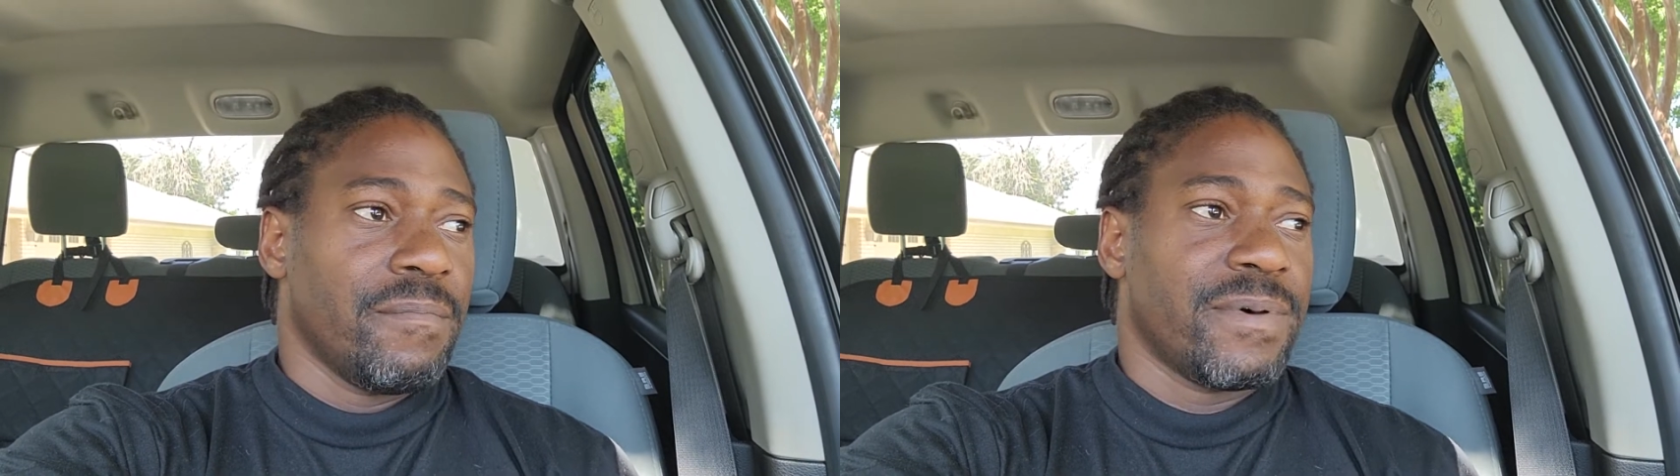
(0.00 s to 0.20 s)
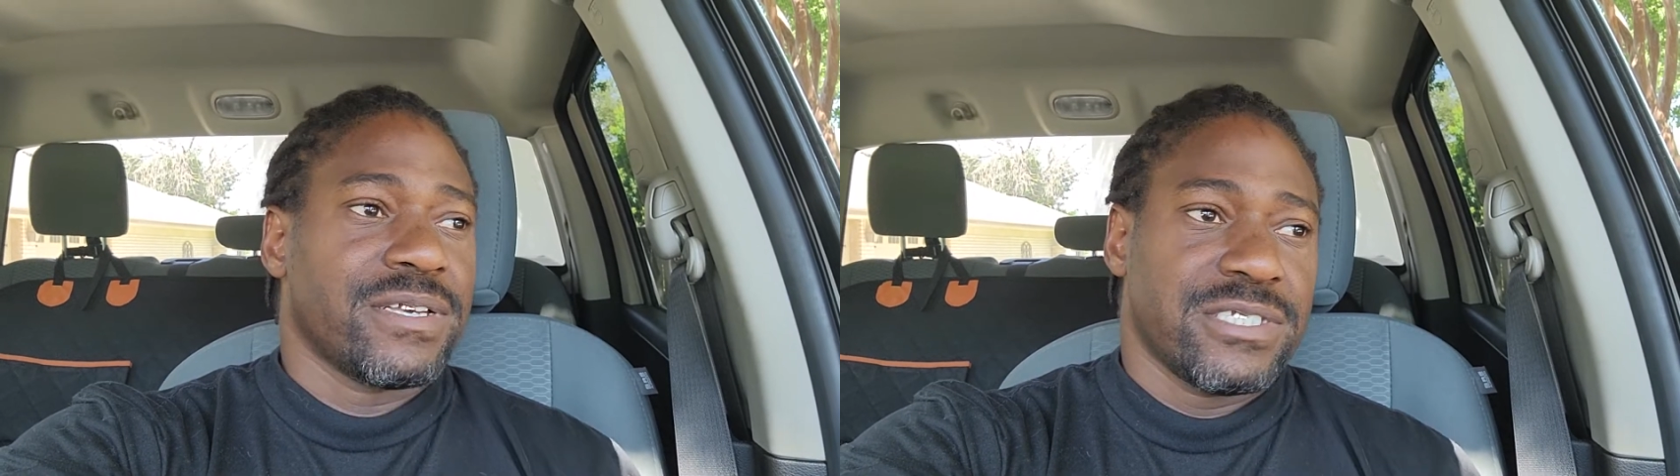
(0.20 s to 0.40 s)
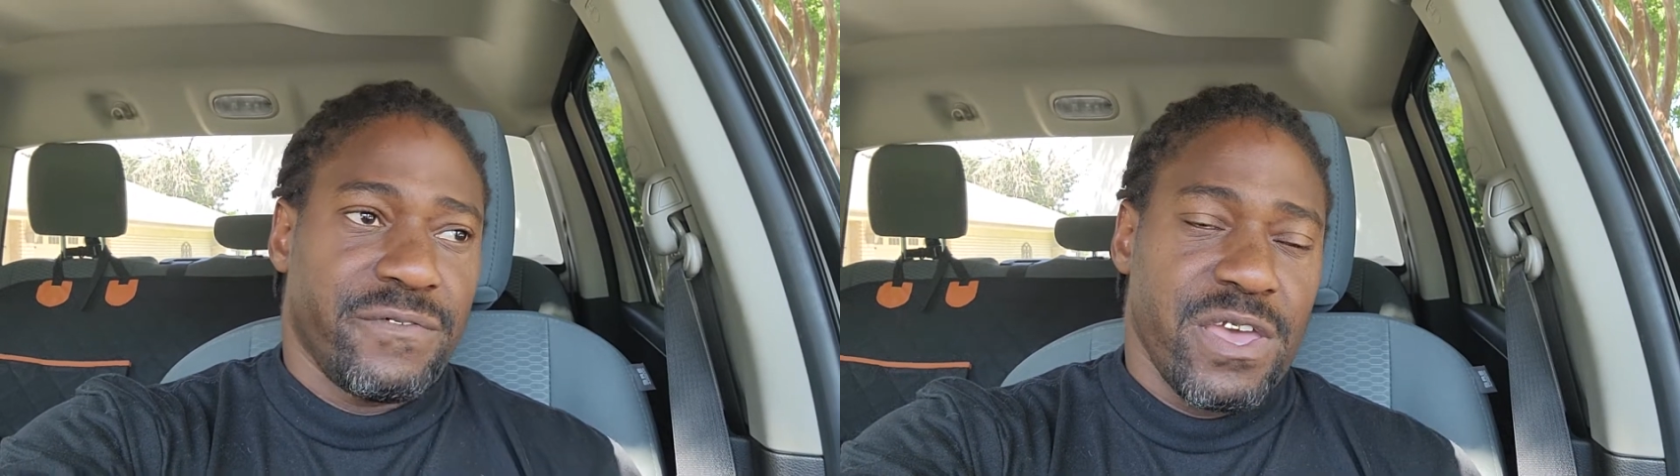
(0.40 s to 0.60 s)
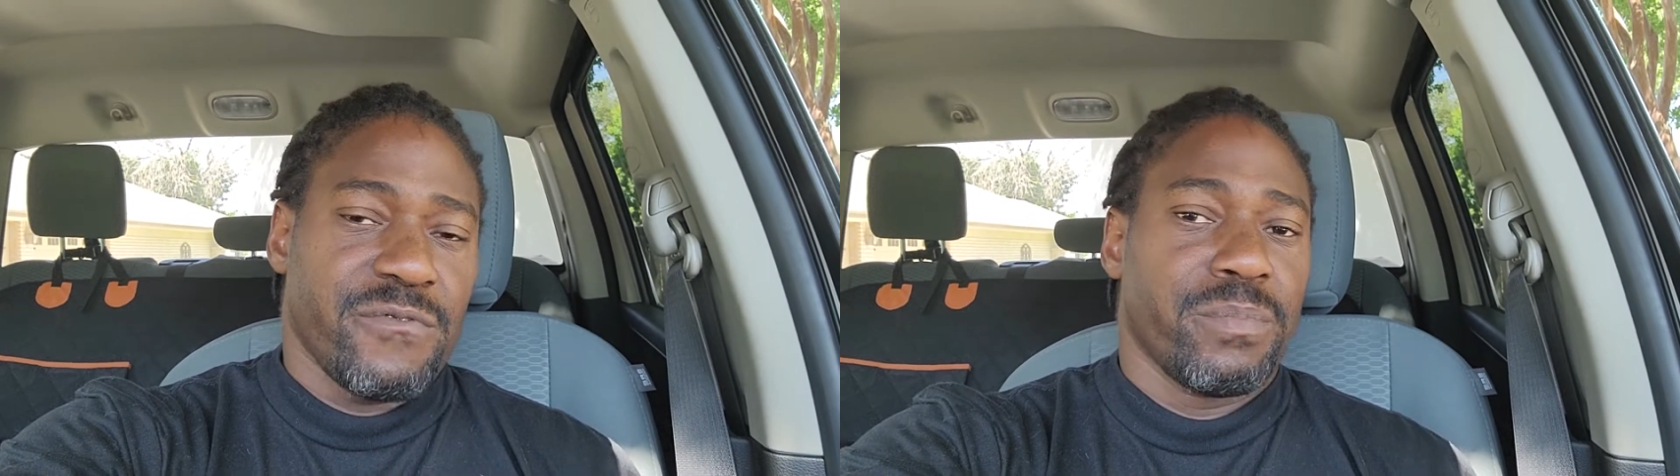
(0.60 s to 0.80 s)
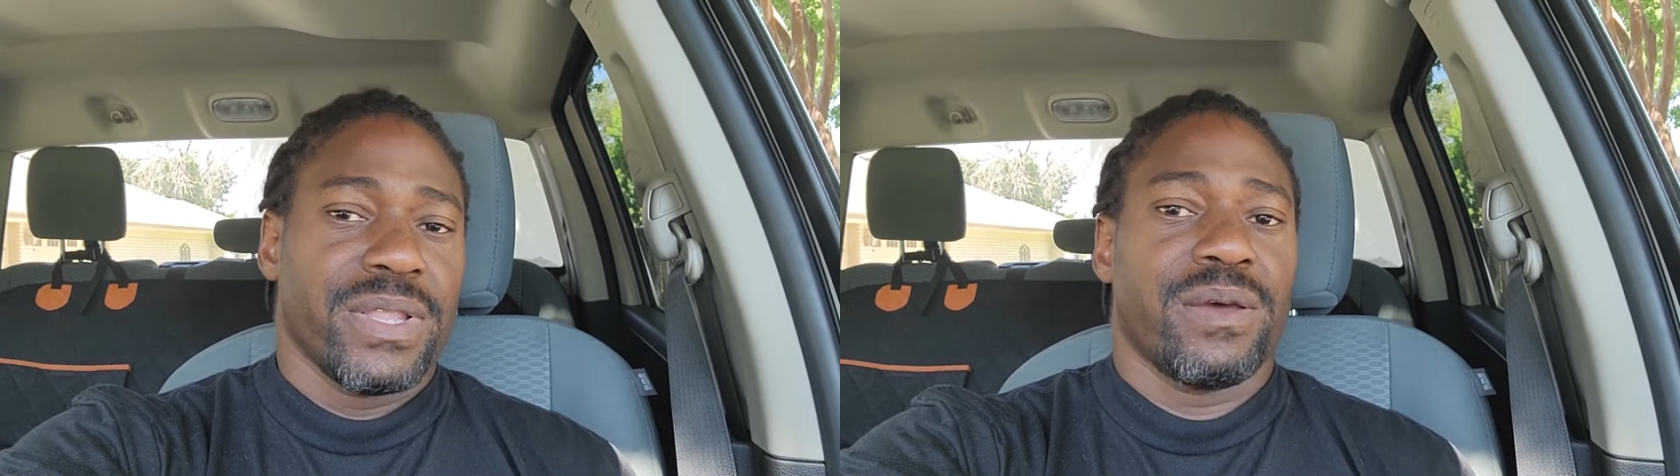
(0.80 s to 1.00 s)
because if you
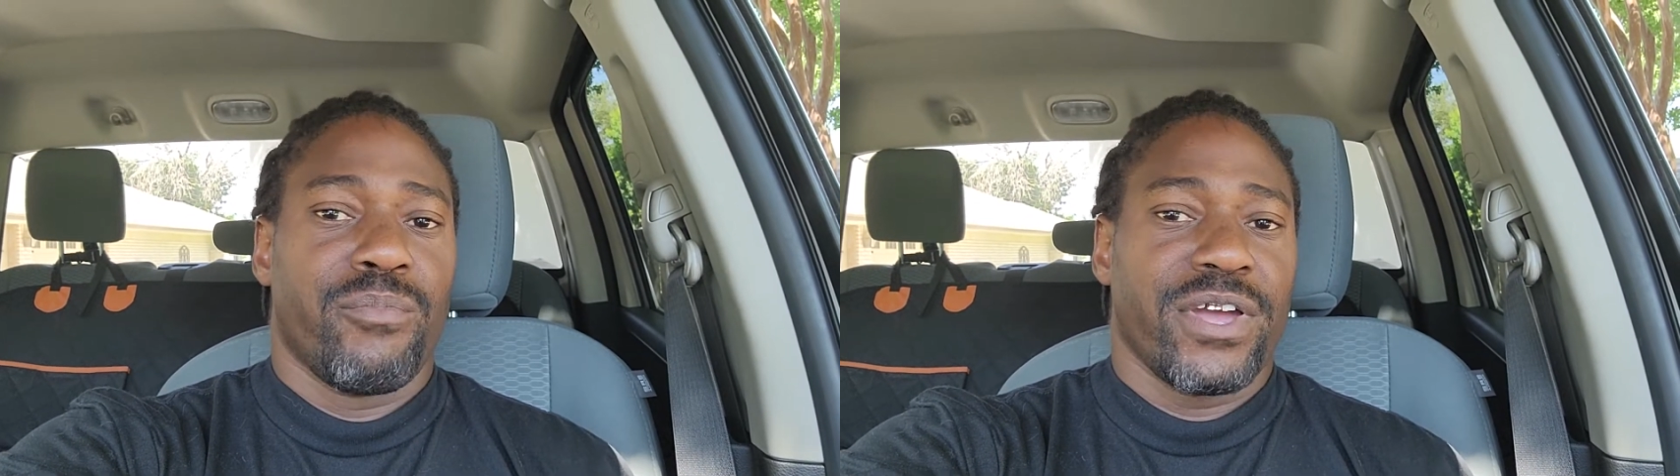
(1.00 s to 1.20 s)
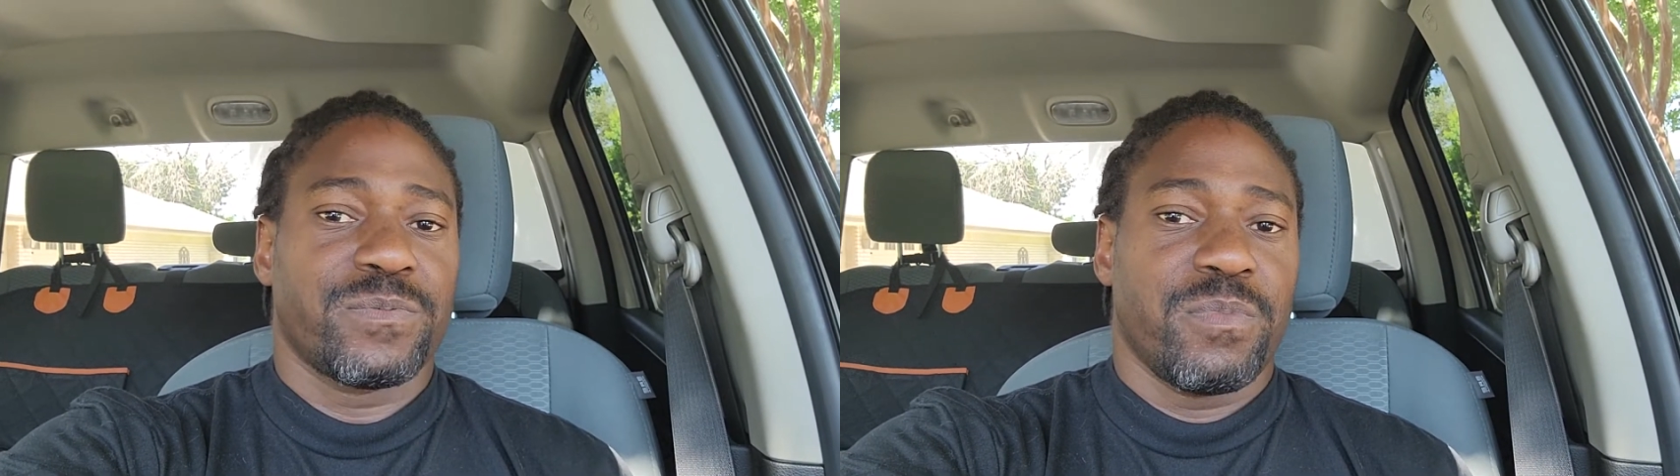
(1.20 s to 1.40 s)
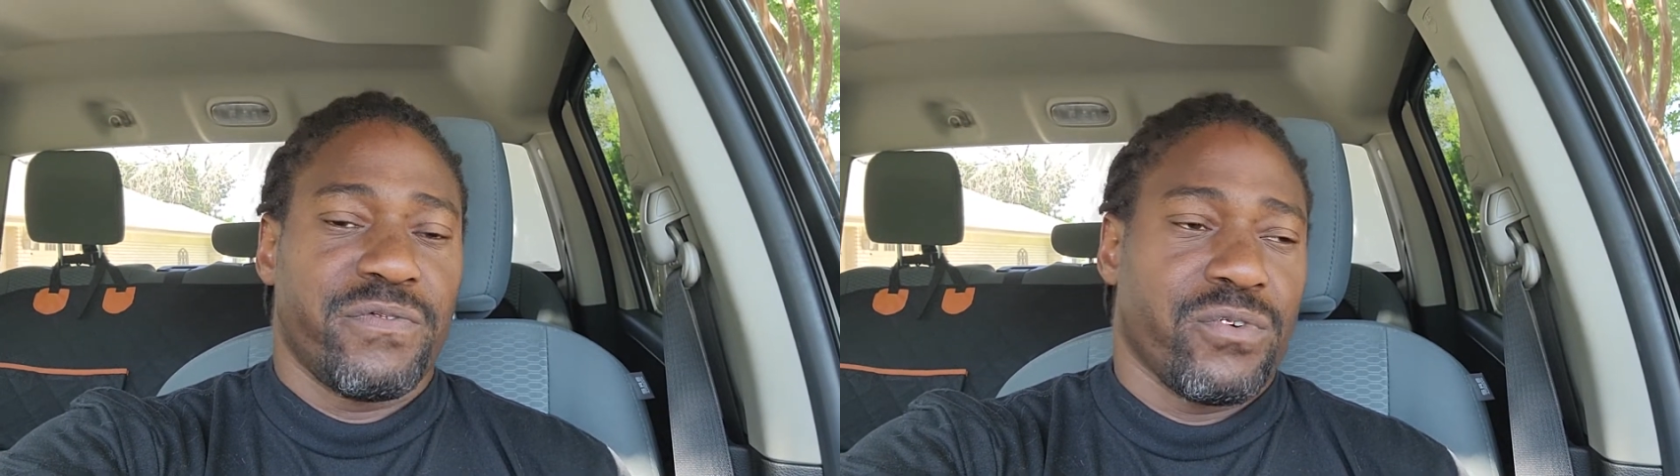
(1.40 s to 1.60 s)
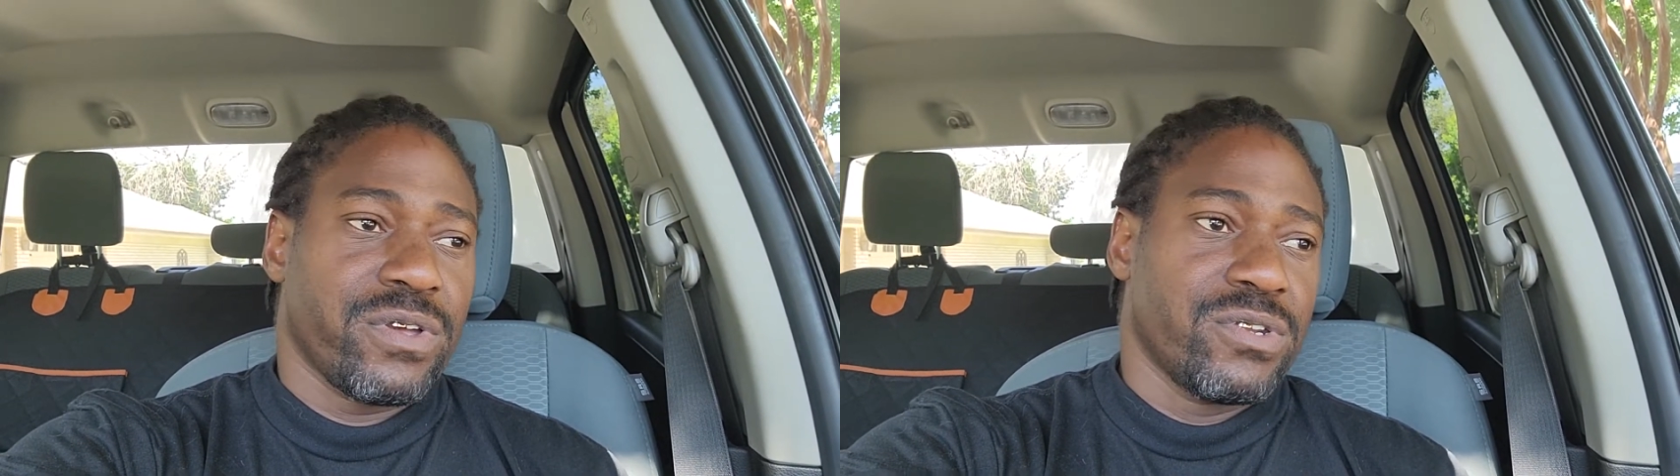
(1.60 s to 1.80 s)
ever bled brakes before,